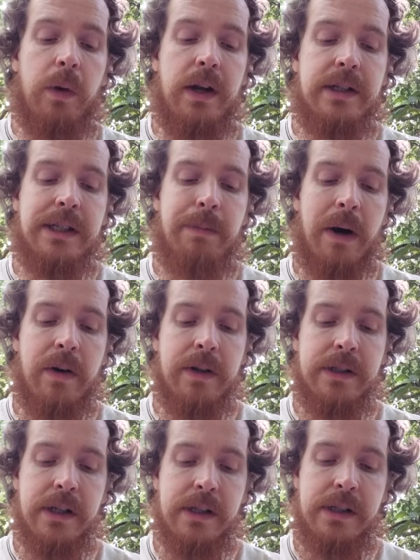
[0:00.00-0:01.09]

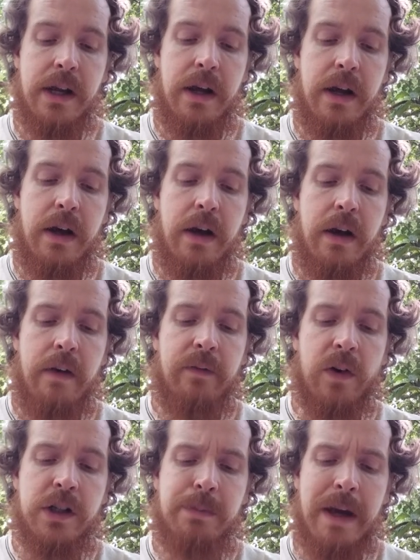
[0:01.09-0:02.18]
disappearances.
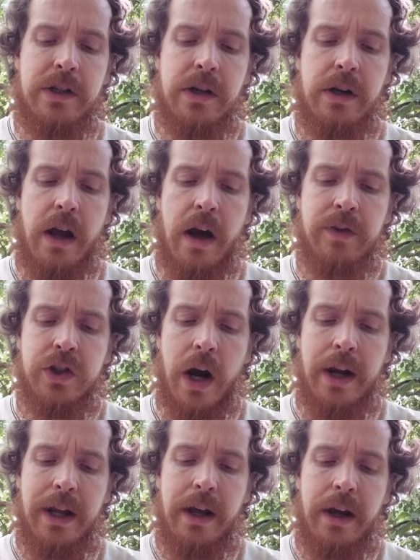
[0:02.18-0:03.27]
First mention of
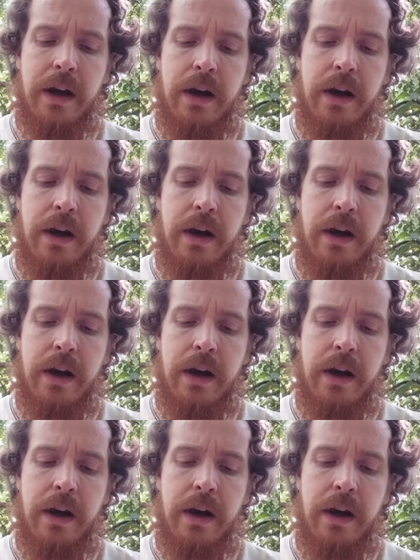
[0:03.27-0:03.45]
shining